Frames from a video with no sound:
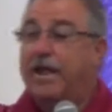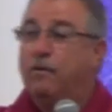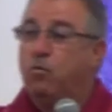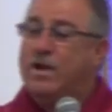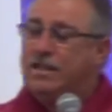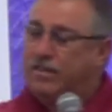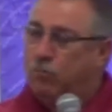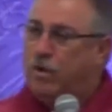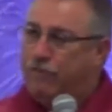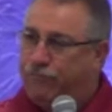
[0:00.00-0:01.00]
And we
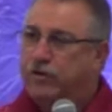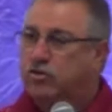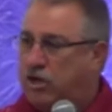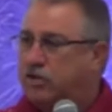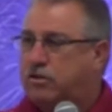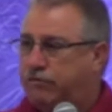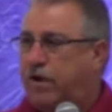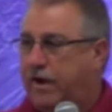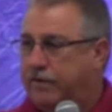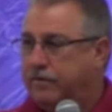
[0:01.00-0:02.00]
feel
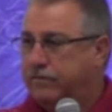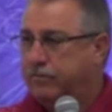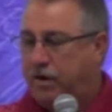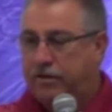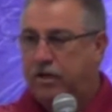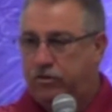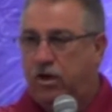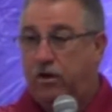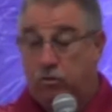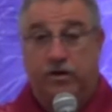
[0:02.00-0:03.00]
justified by that
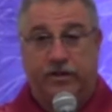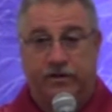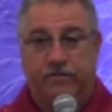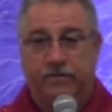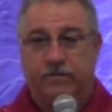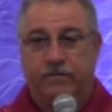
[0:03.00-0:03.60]
thought, really.